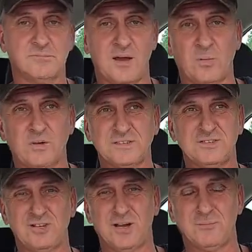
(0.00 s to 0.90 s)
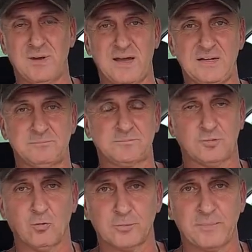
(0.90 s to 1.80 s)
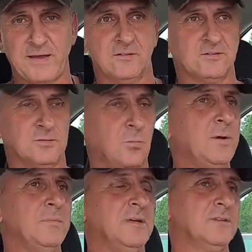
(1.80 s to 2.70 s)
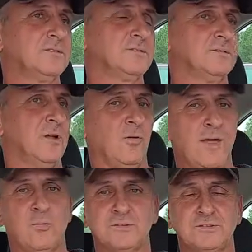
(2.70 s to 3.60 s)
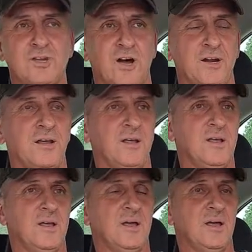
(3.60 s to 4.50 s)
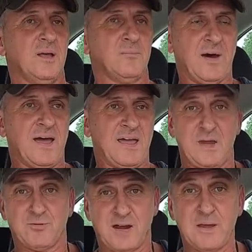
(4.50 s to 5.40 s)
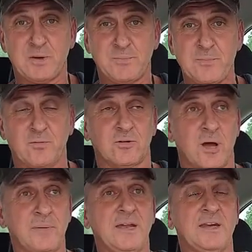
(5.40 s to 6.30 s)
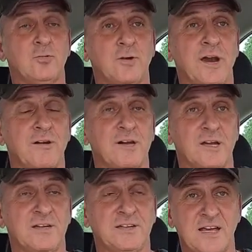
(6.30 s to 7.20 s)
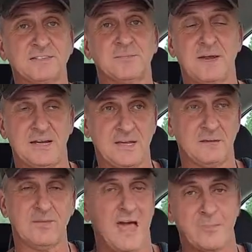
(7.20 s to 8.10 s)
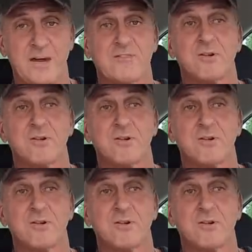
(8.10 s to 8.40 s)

that wasn't done by solar panels and windmills. No, that was done by Abrahamic people coming into an area and decimating it. It happened